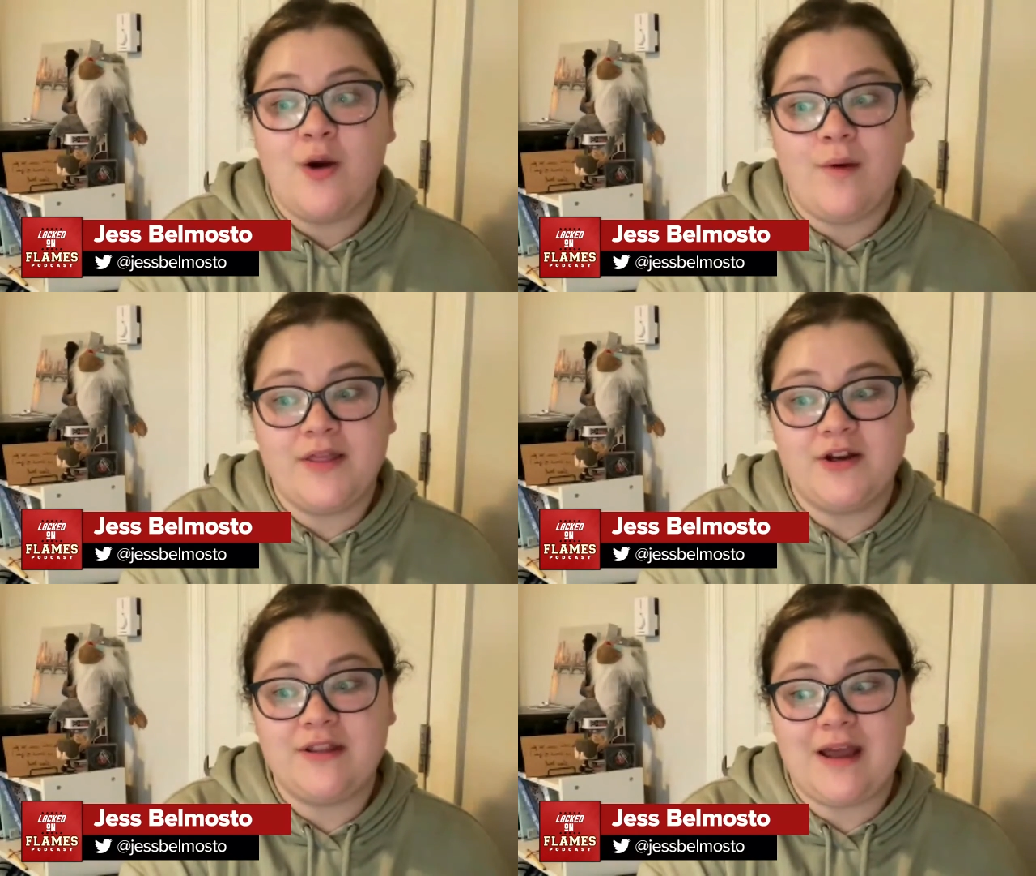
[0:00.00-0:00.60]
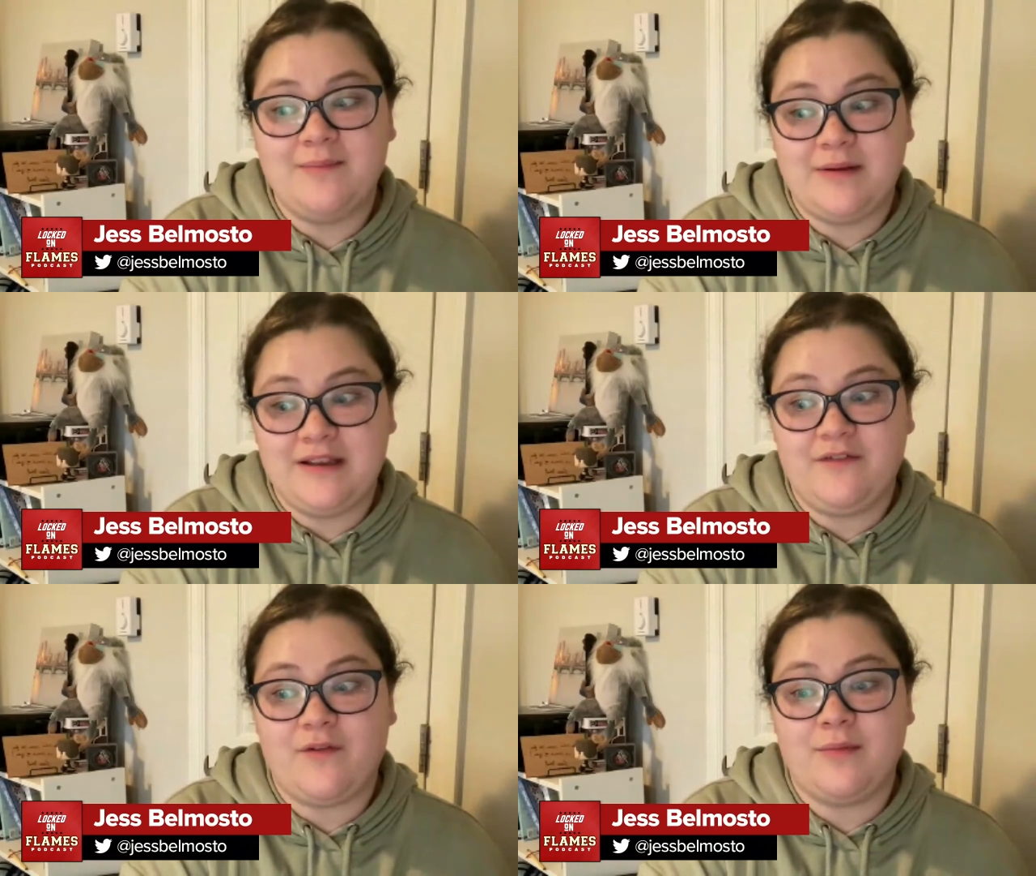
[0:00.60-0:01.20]
Whether that
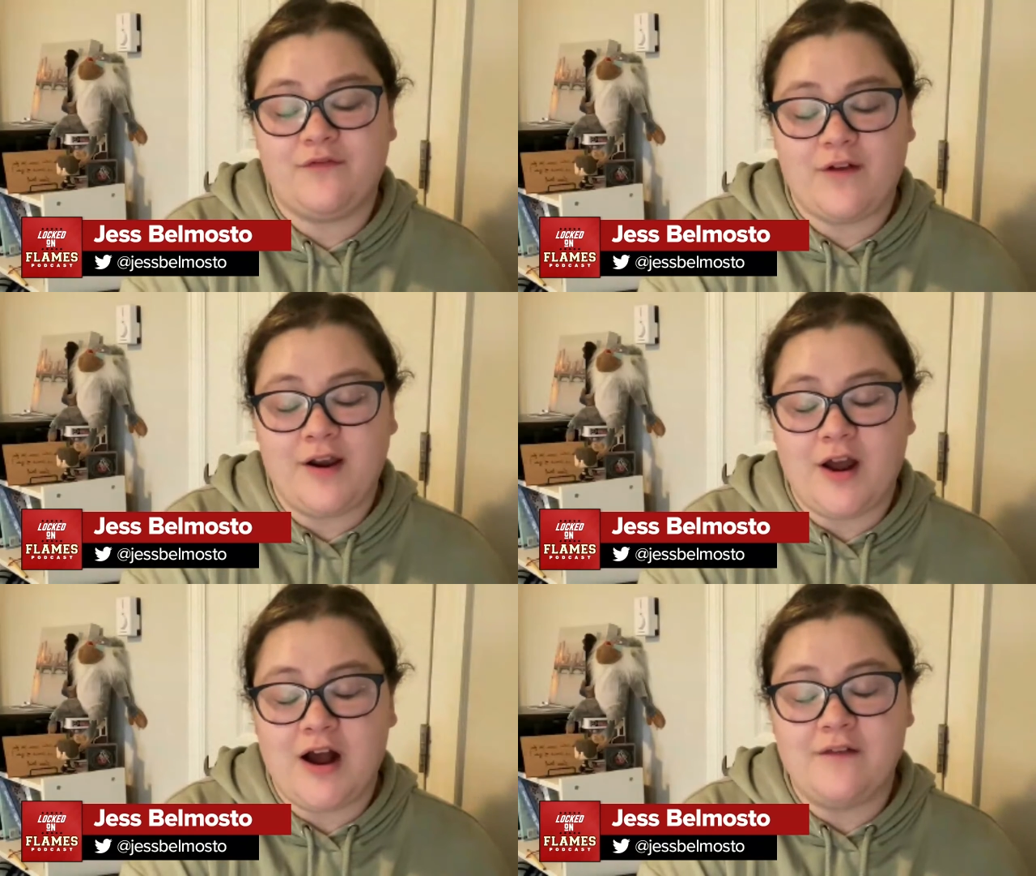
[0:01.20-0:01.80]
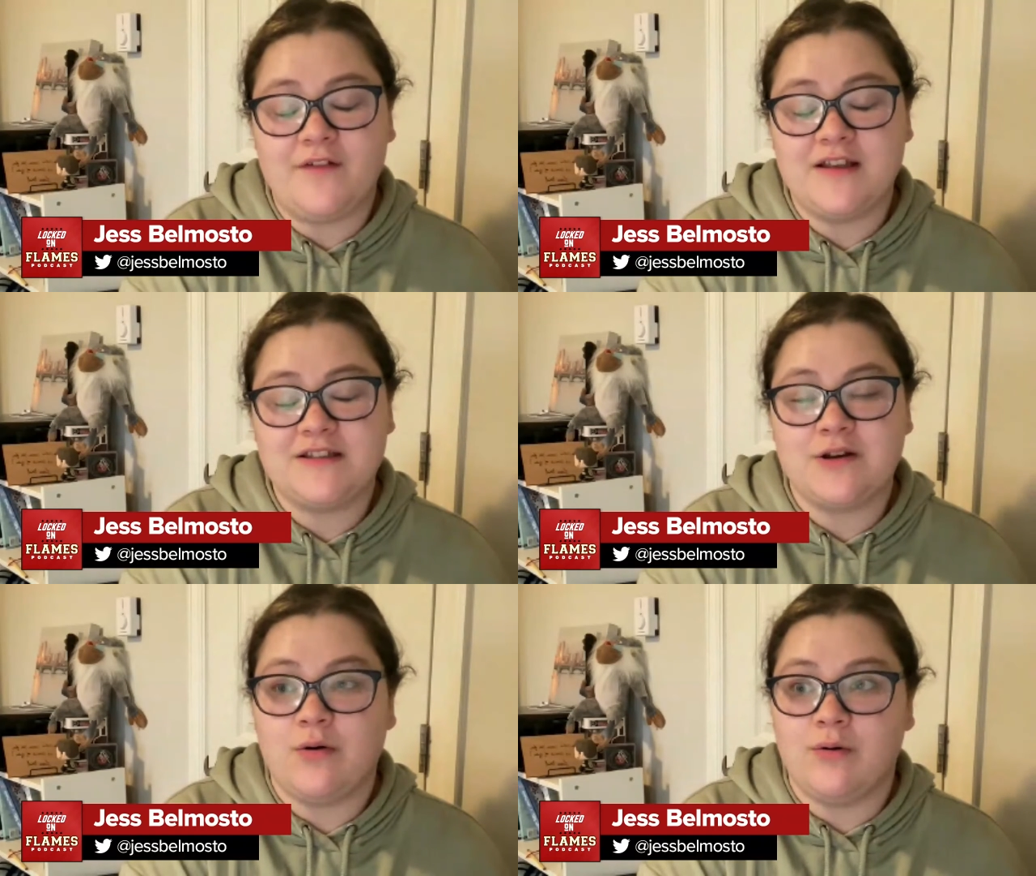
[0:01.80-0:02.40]
be from the front
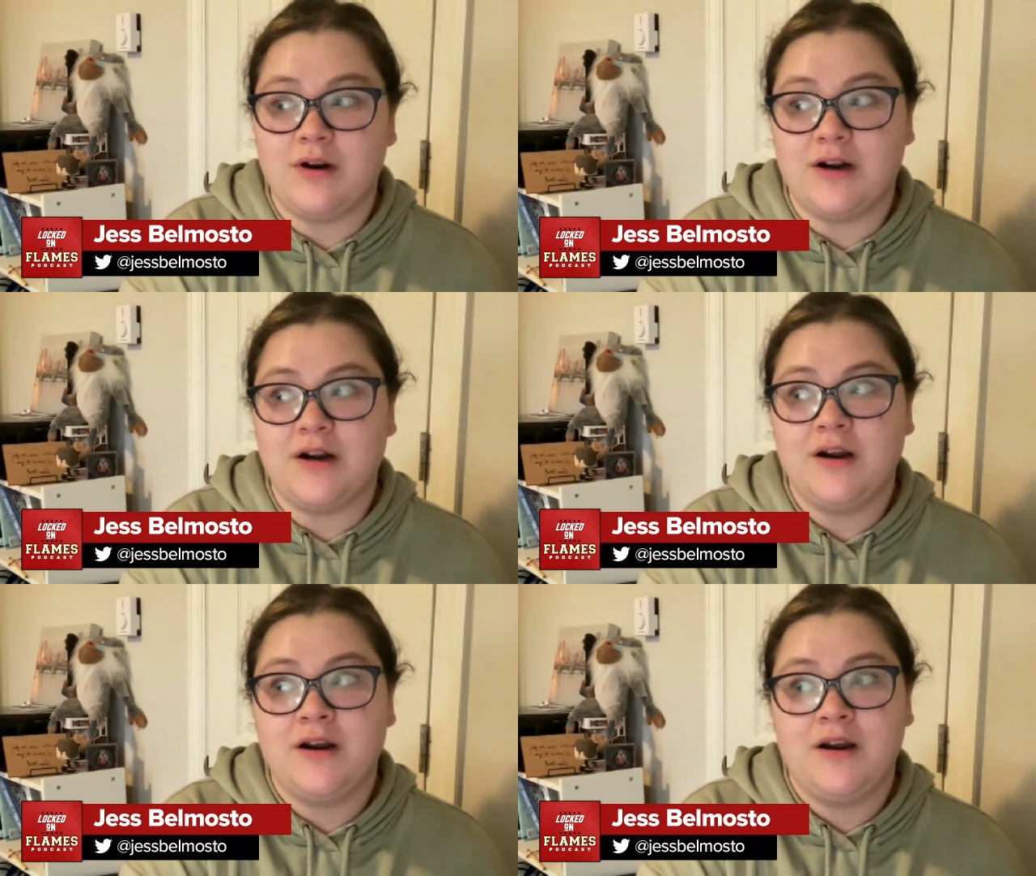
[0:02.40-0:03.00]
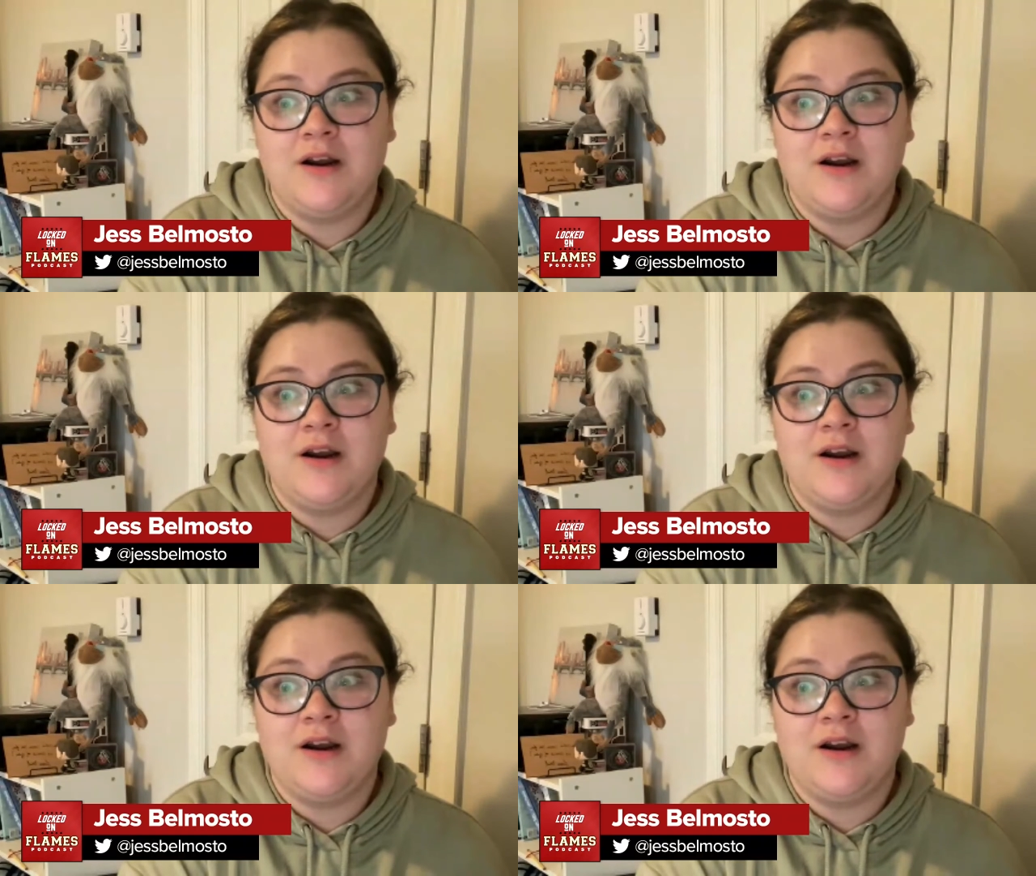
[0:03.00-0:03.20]
office or